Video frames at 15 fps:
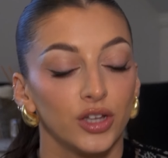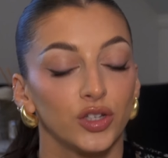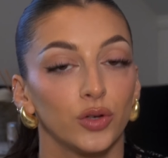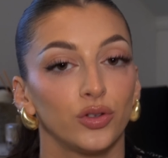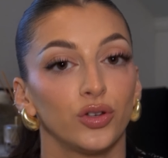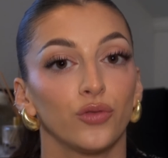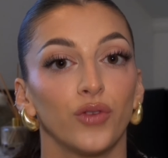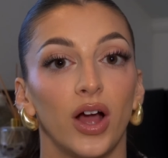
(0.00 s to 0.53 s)
So
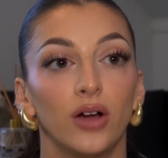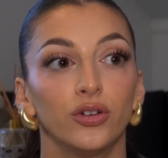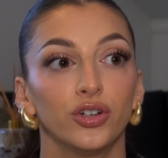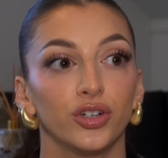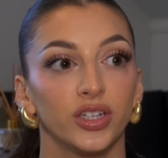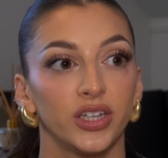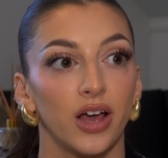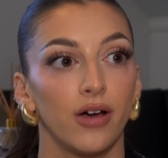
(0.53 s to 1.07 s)
surround
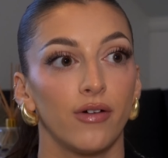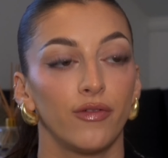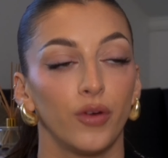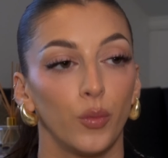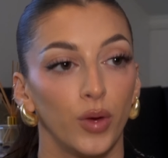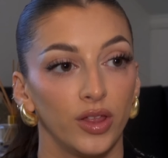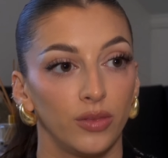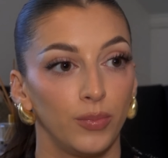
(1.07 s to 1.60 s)
yourself
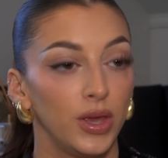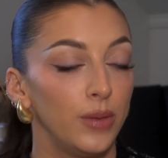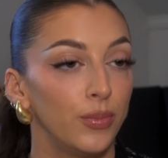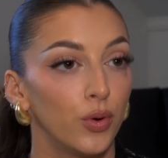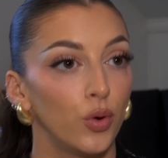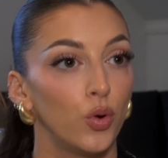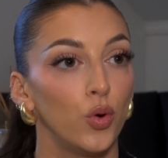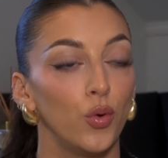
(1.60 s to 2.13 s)
with
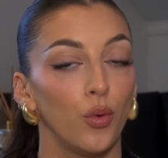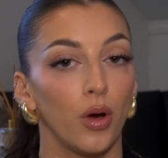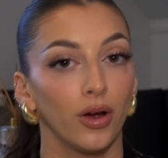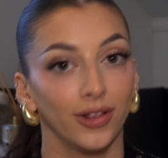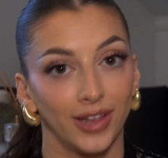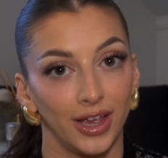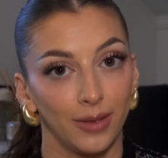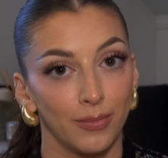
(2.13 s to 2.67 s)
people who
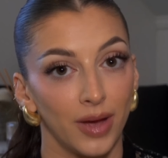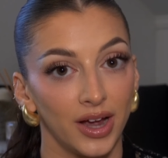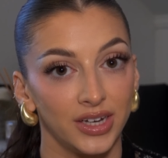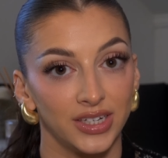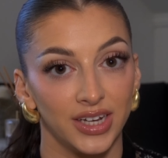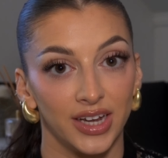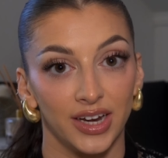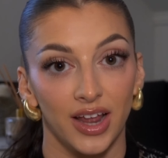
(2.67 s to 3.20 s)
are
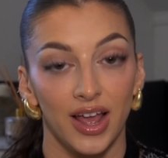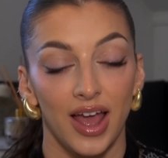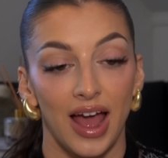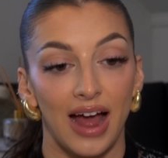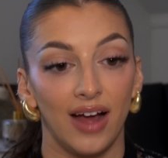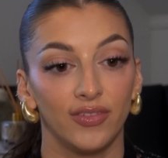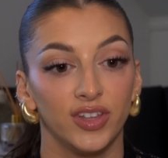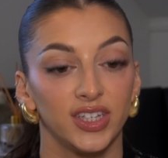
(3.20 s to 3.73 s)
like-minded,
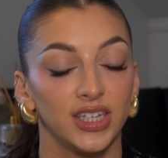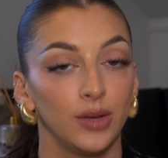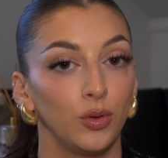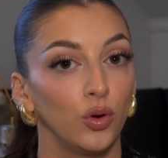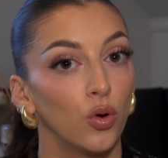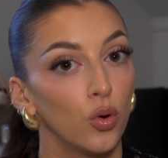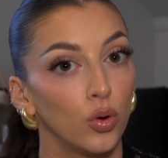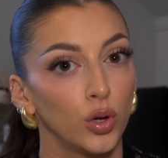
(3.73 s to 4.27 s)
have the
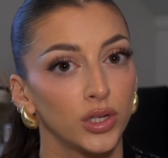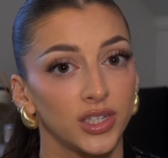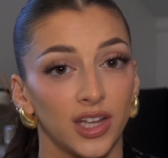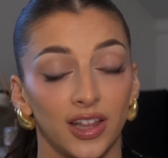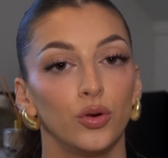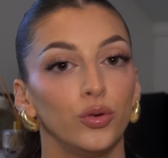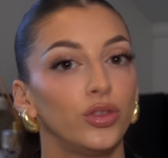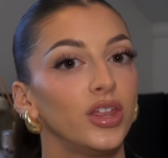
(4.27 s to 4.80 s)
same goals,
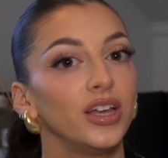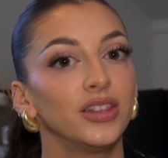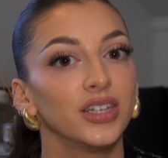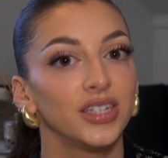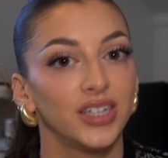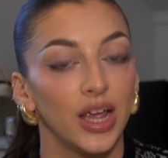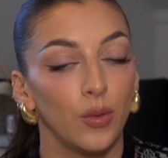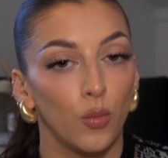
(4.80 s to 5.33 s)
who think the
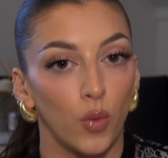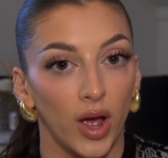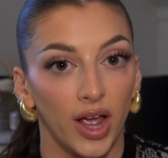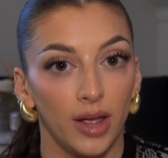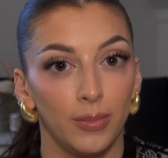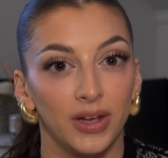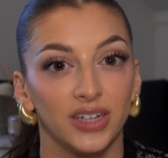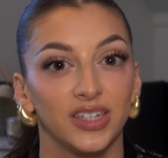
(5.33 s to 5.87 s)
same
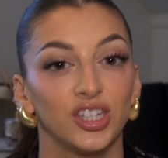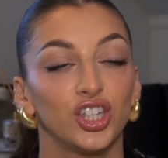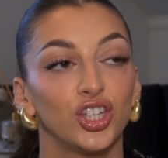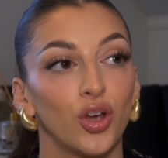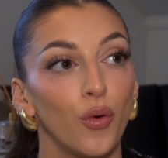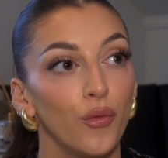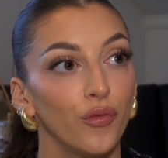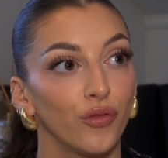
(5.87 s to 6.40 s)
way, because it's
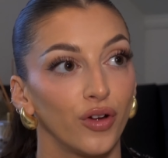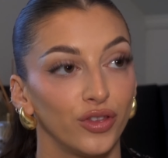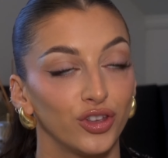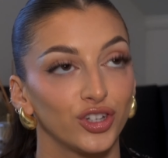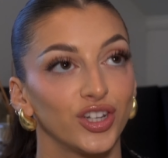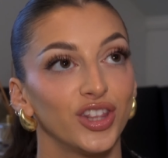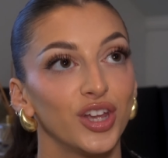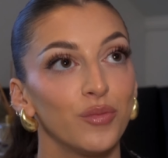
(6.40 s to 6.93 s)
so
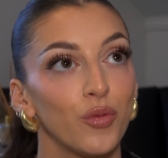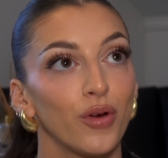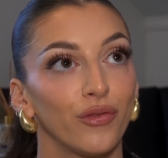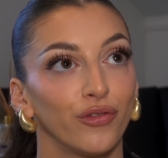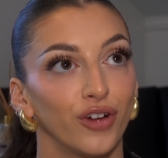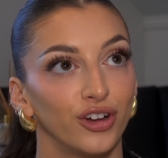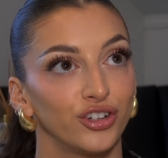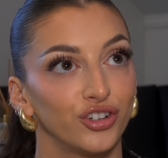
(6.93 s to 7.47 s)
there's nothing more
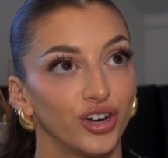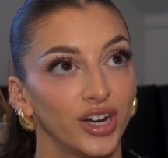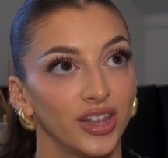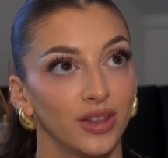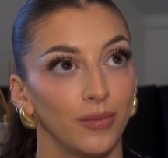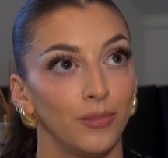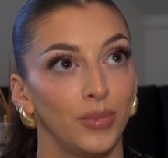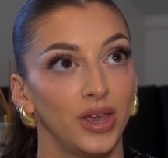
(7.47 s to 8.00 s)

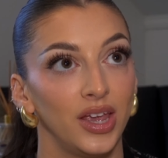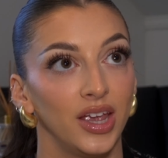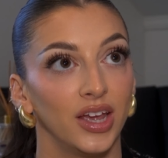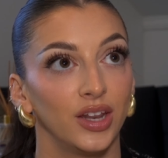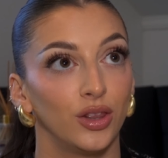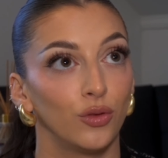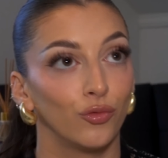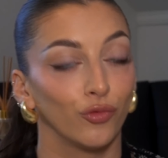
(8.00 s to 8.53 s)
frustrating than being
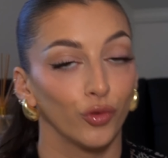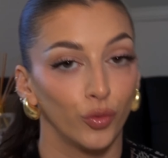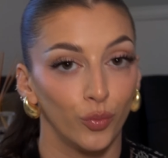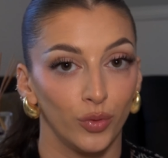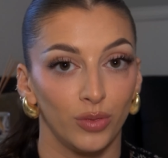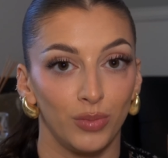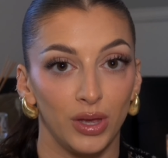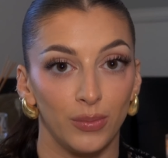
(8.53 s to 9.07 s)
in the room
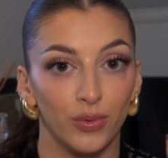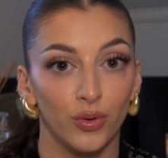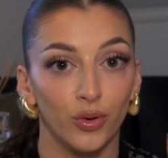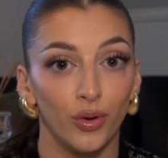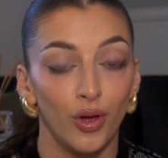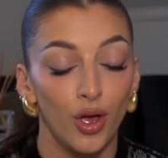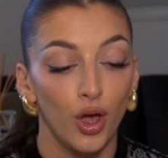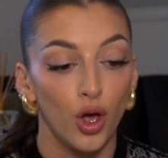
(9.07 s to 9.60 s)
with
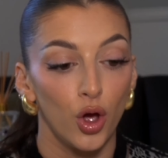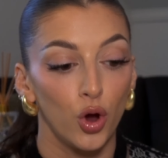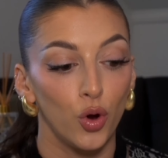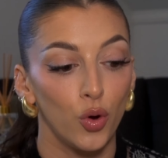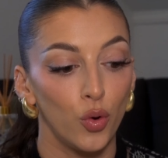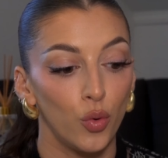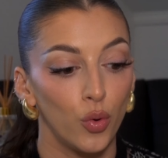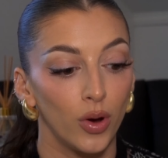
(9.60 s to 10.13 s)
people
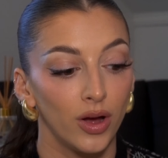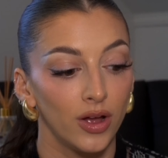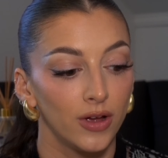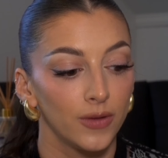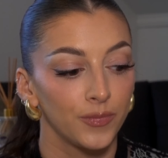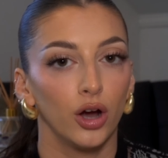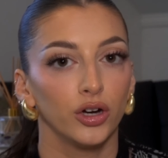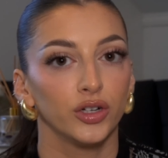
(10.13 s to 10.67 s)
who
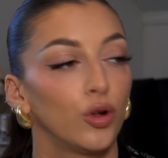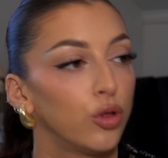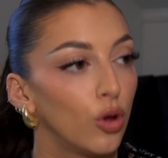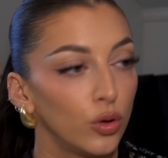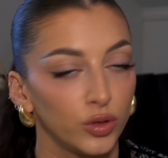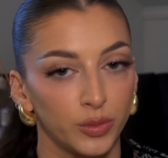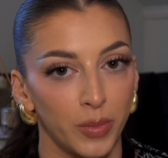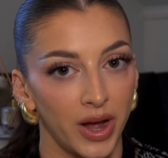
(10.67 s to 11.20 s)
are
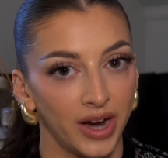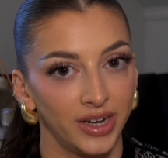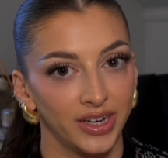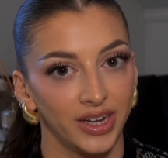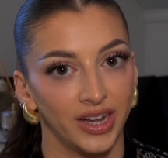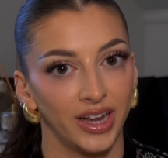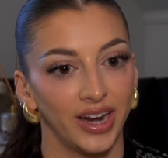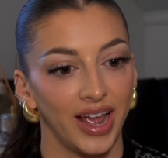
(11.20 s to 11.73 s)

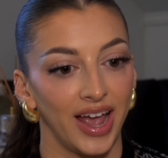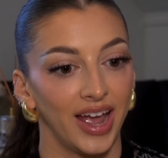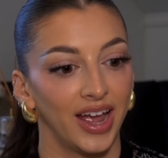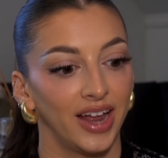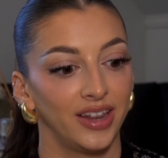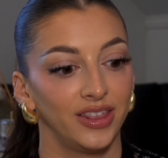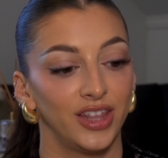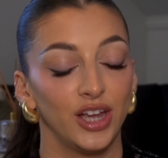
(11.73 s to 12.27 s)
closed-minded
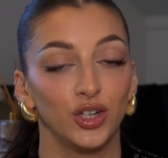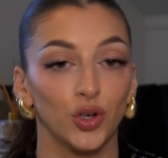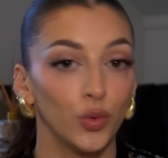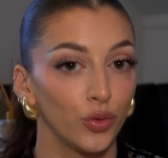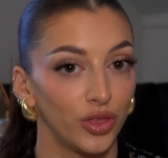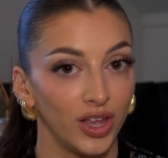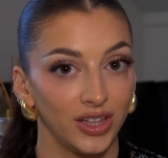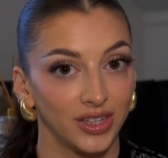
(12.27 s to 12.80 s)
and they
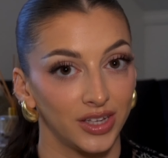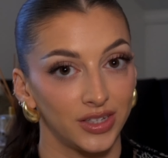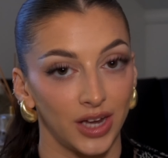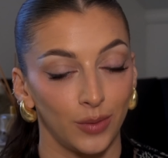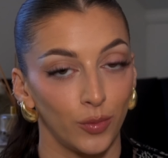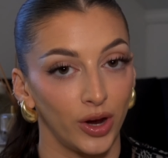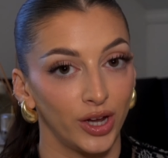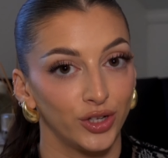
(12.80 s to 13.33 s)
don't think the
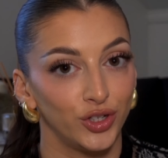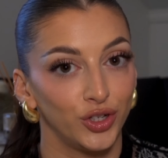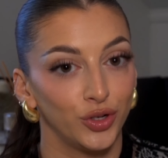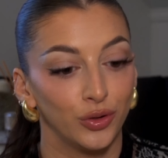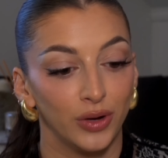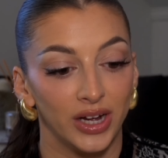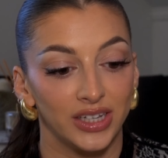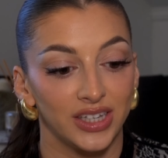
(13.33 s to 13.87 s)
same way as
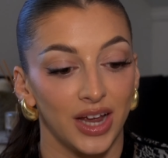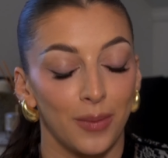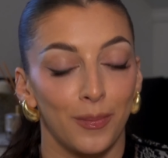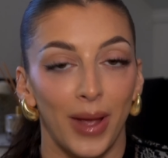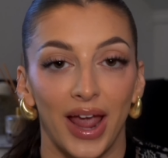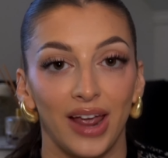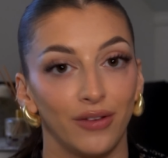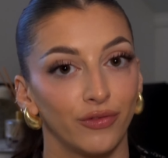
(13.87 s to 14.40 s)
you. It's like
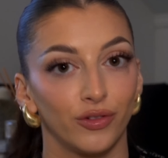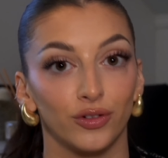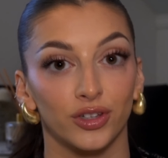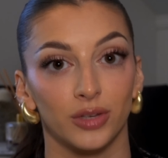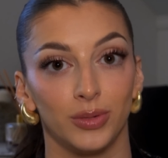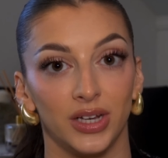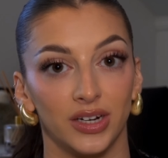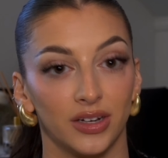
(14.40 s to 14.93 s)
painful
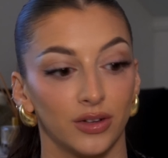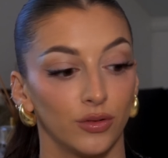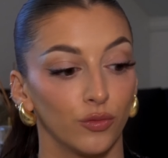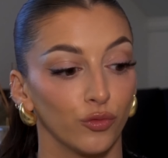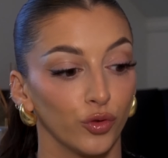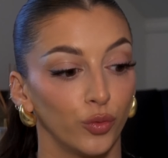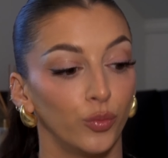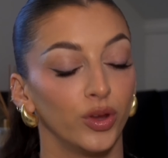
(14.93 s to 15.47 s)
to be in a
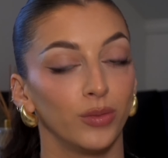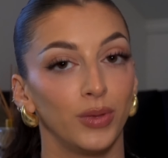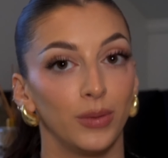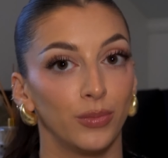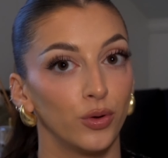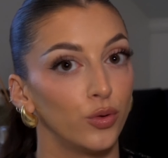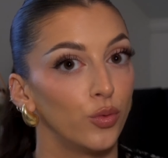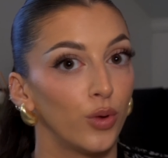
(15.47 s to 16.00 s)
room with
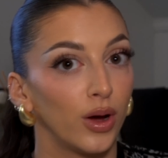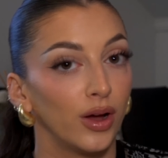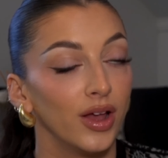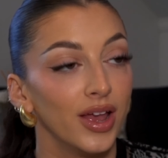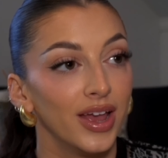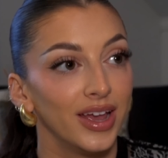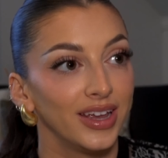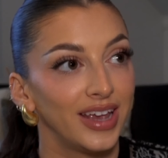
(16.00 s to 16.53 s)
people who
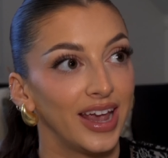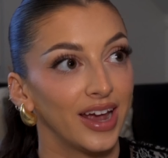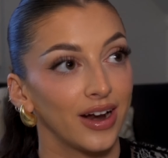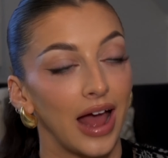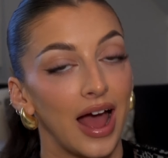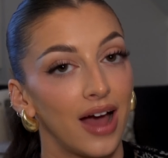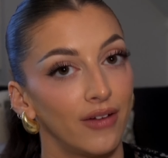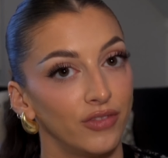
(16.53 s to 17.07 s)
can't
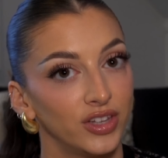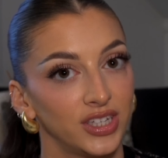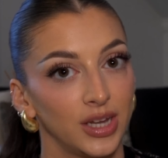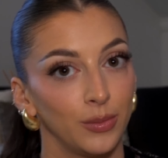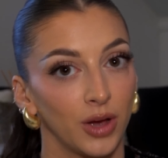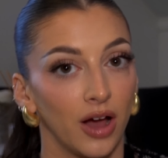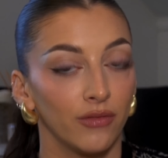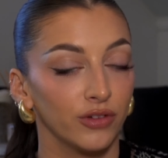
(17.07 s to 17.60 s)
have the
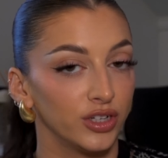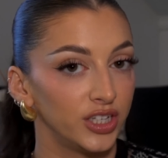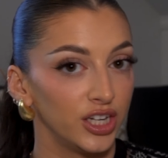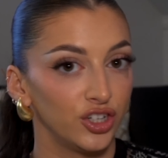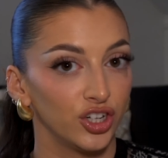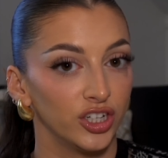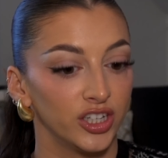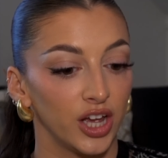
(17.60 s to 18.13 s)
same
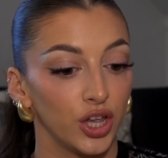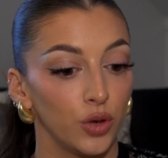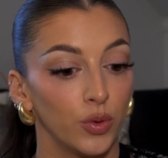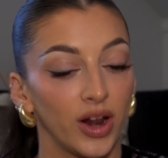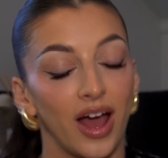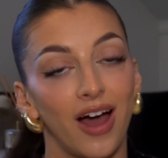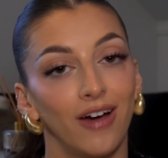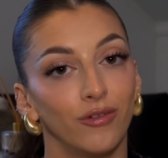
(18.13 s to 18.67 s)
conversations that you
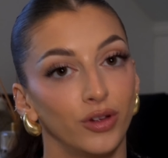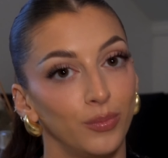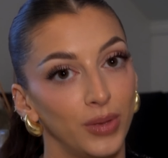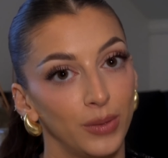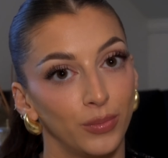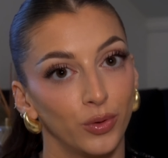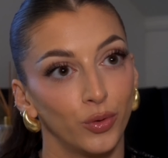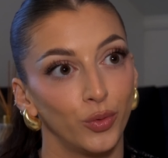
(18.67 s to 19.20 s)
would have with
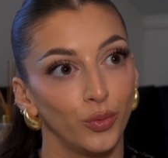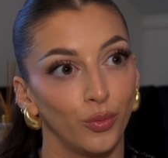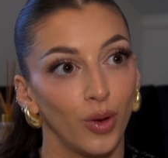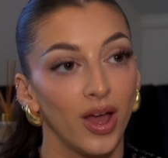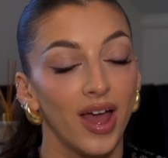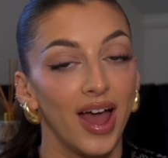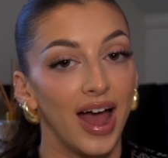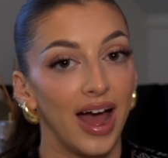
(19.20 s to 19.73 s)
people who
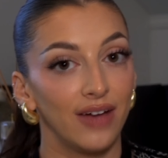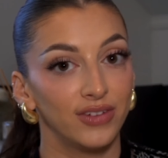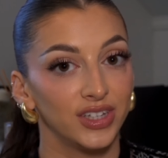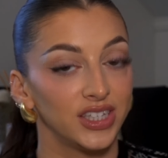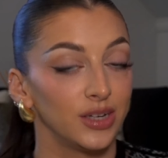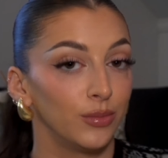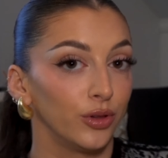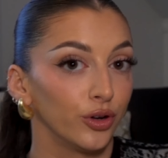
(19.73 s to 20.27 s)
have a
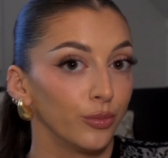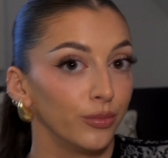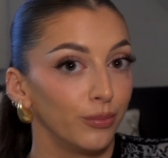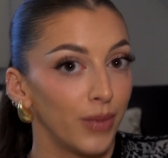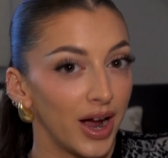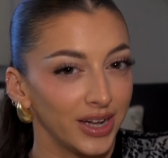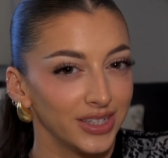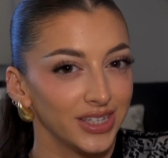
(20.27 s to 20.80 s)
similar
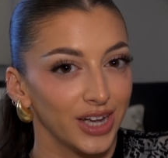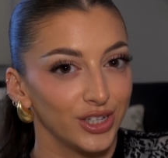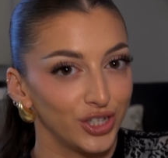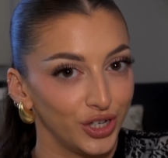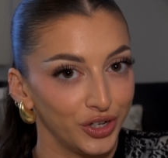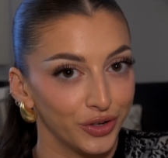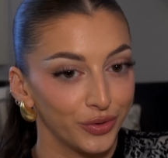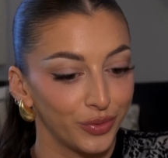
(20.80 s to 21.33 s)
mindset
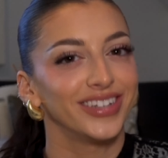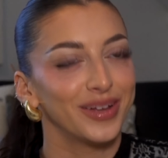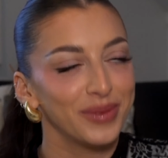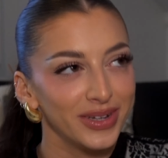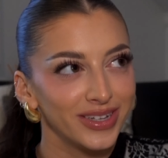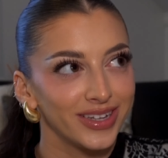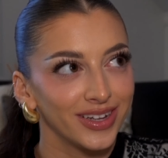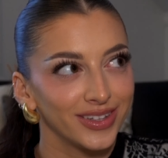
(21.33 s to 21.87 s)
to you. Does that
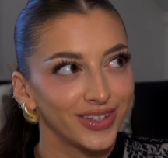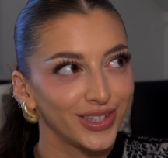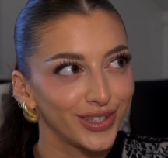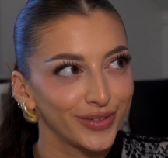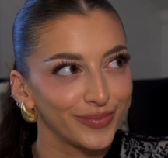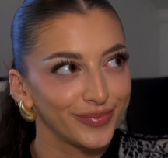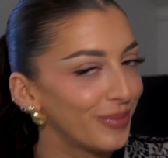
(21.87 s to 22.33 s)
make sense?